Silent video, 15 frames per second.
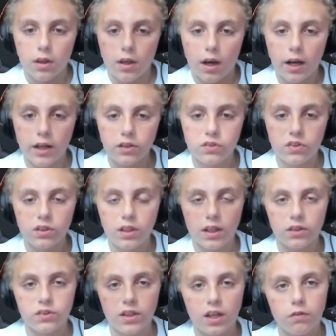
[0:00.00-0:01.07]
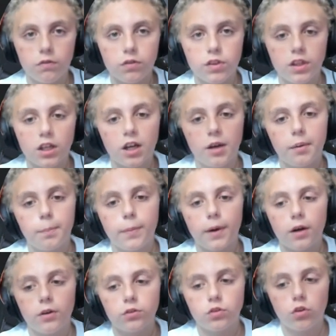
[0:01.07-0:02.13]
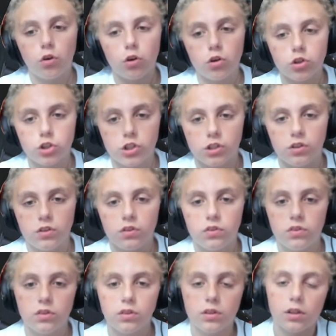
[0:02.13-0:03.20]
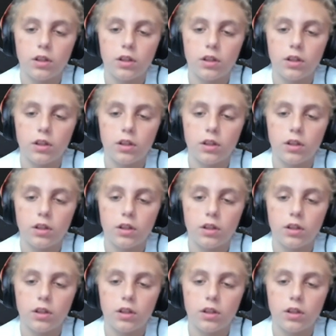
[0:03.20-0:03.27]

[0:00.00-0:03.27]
ICS, everything about cautions.